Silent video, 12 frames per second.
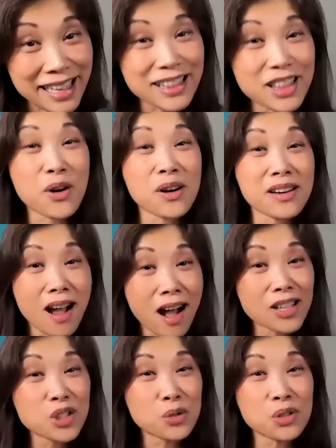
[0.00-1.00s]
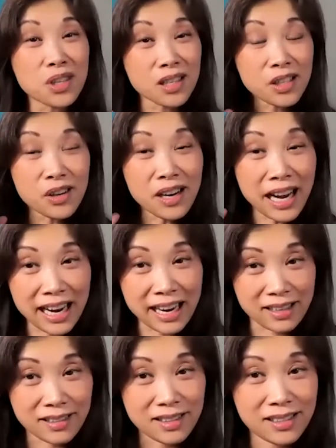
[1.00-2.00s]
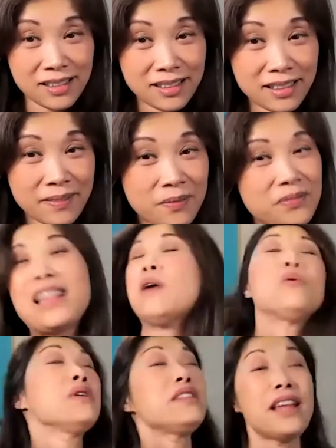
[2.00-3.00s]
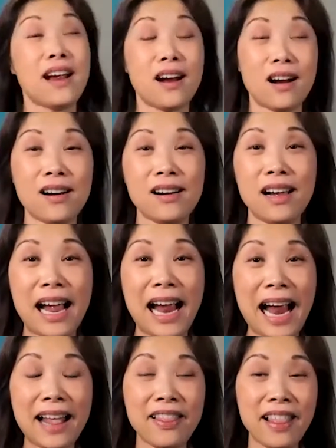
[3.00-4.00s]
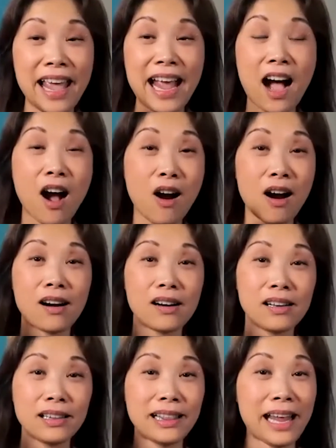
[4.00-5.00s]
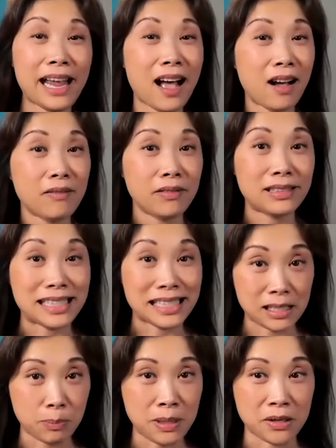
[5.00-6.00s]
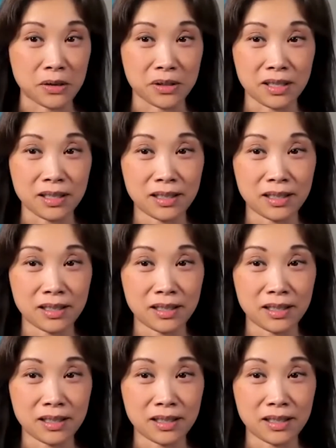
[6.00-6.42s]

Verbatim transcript: that there are nodules on your hand that yes. were there, and they yes. are they have disappeared.